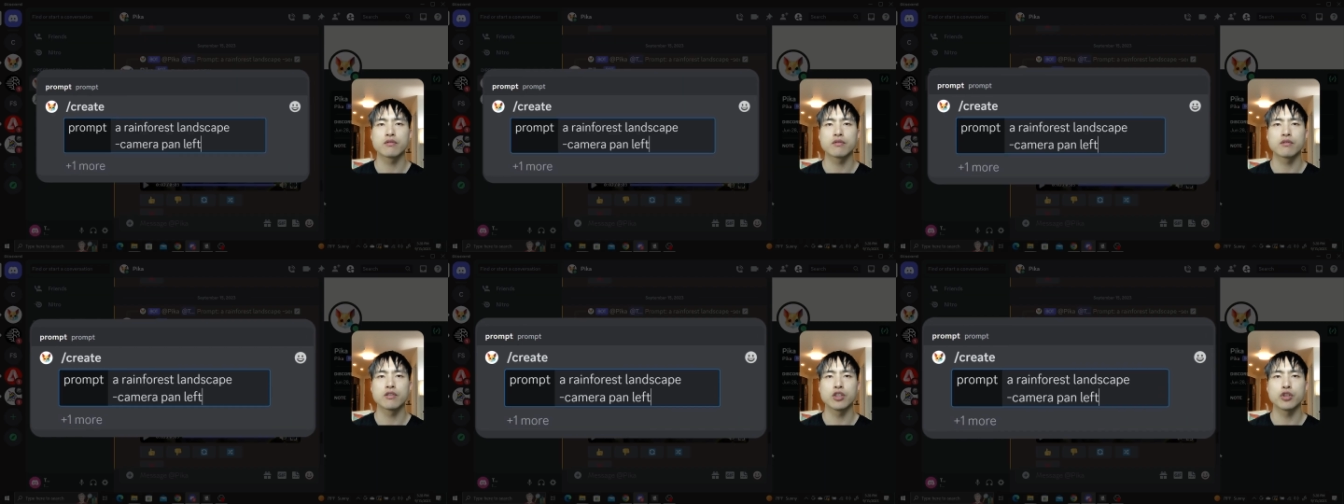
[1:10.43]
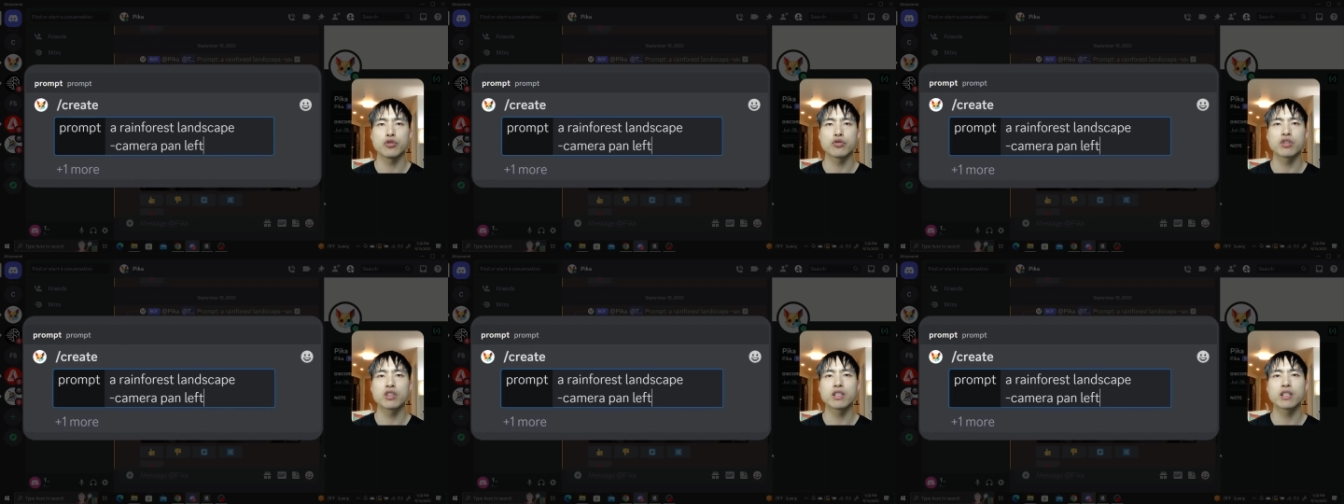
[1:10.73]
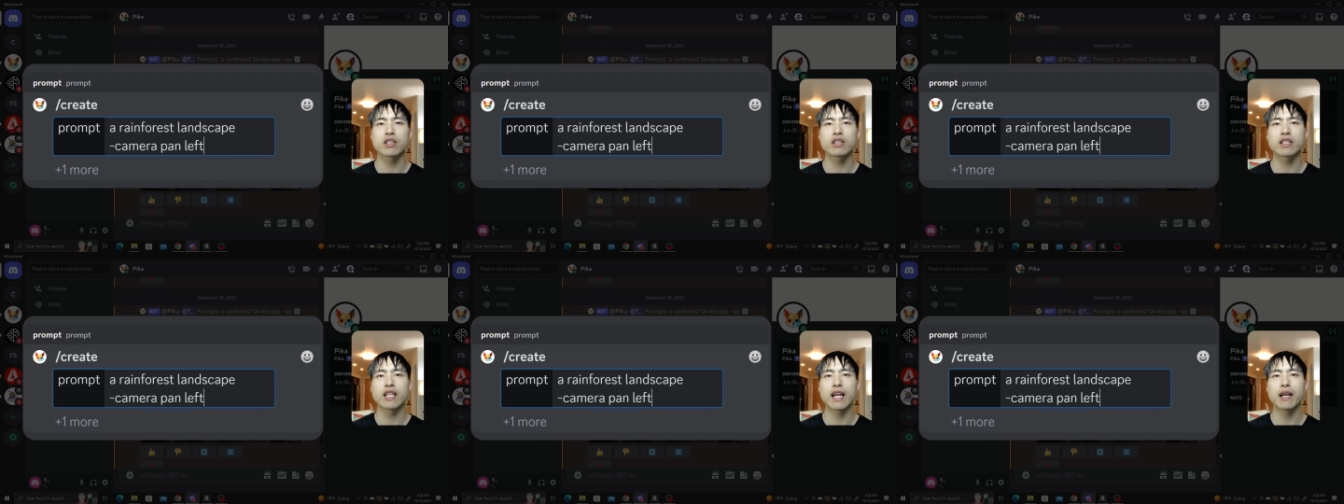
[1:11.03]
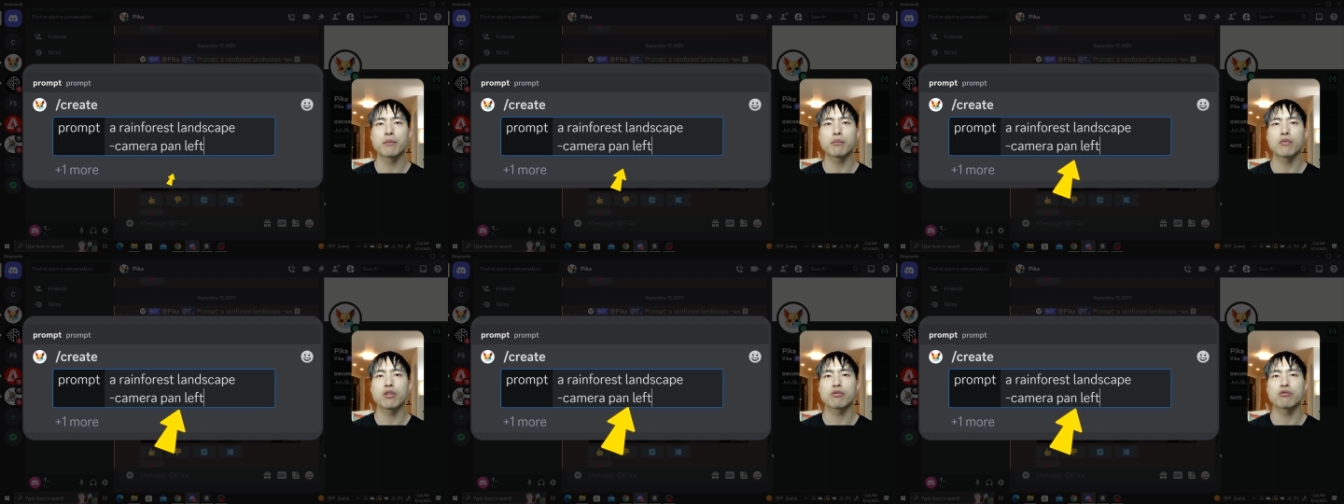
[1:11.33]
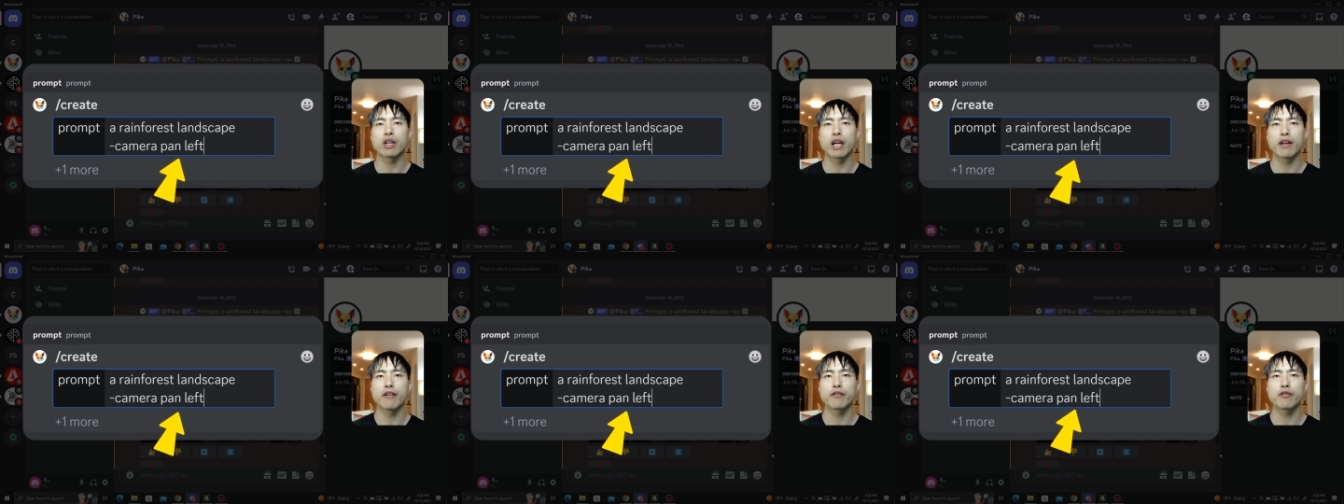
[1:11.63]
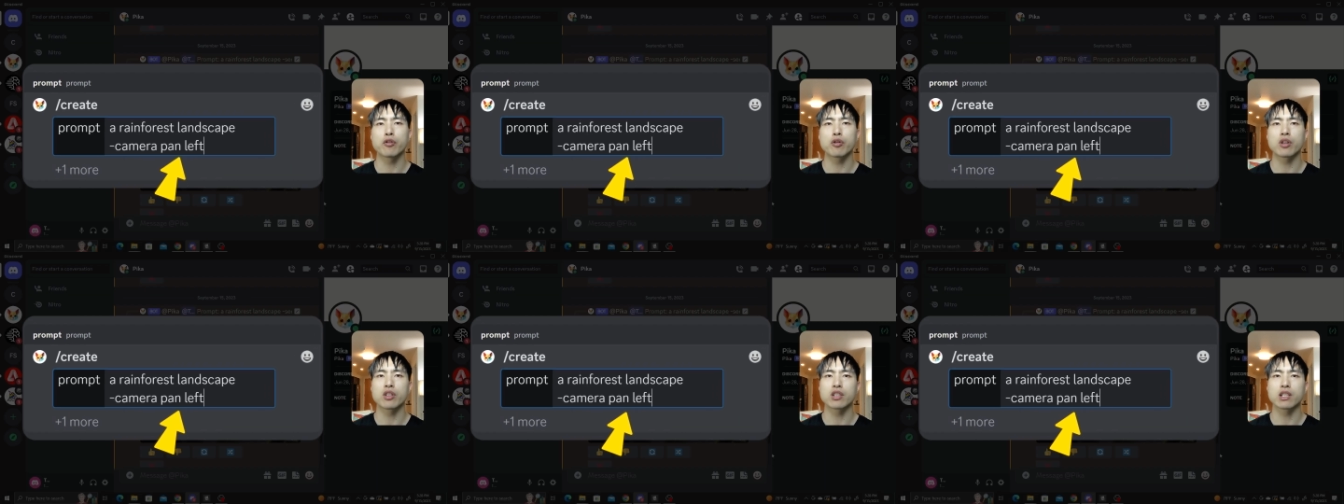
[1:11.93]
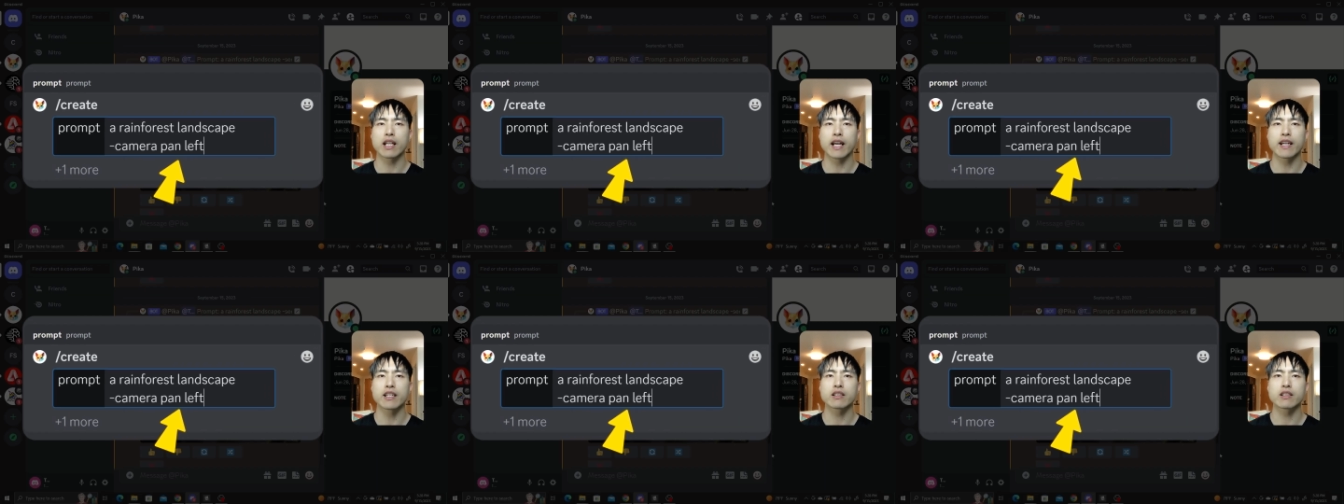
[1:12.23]
Using the same rainforest
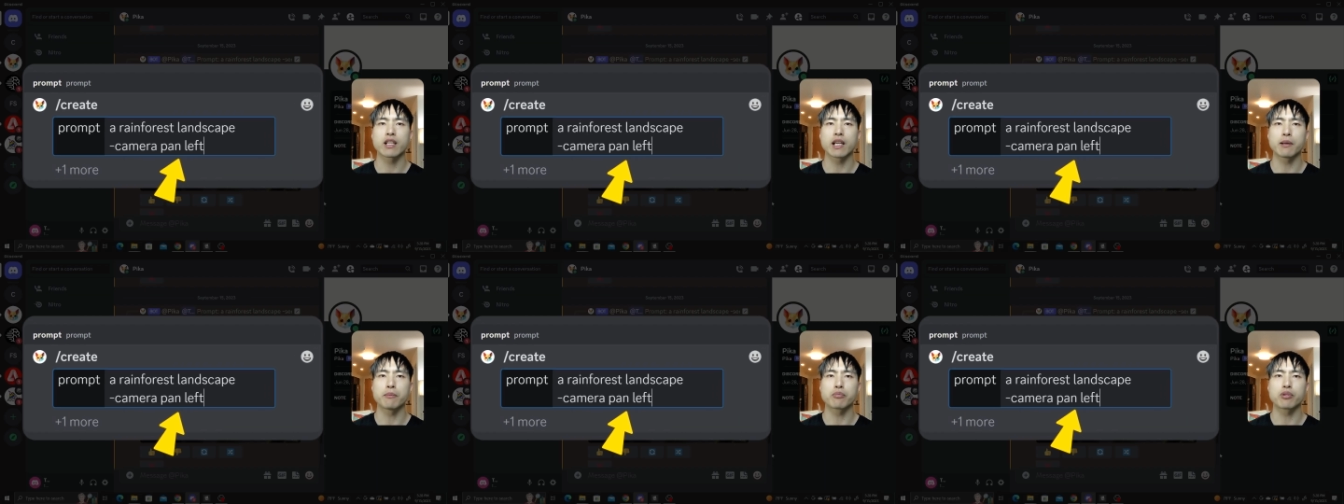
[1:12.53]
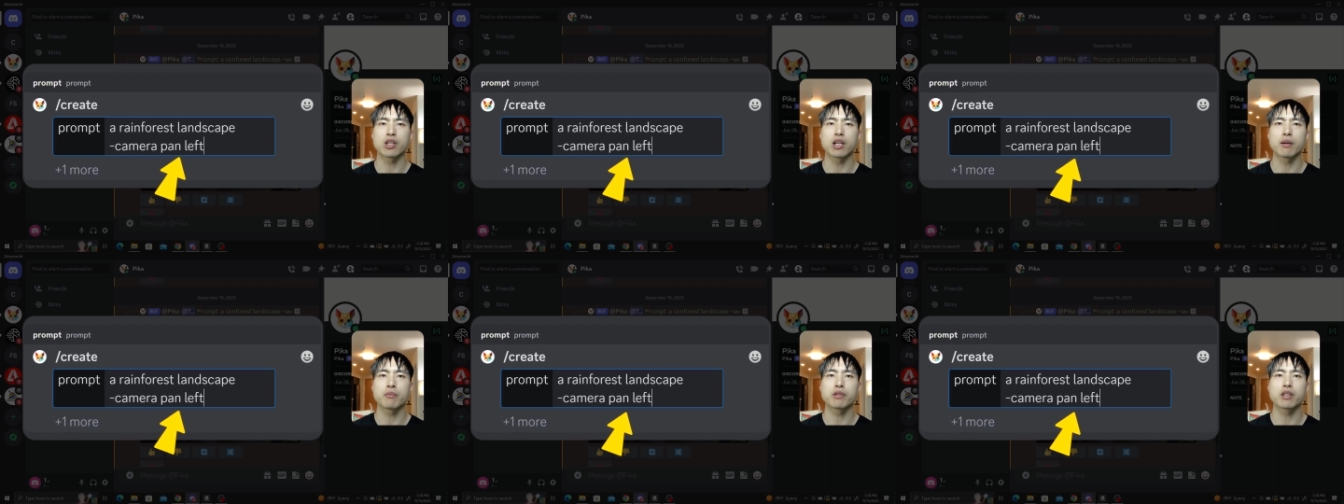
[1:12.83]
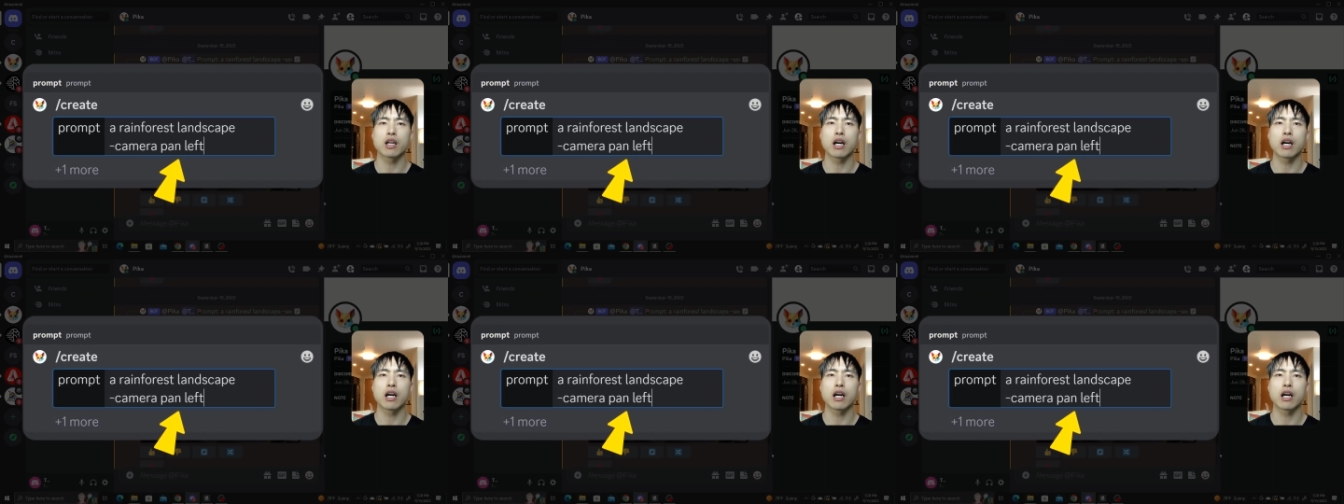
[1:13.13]
landscape prompt,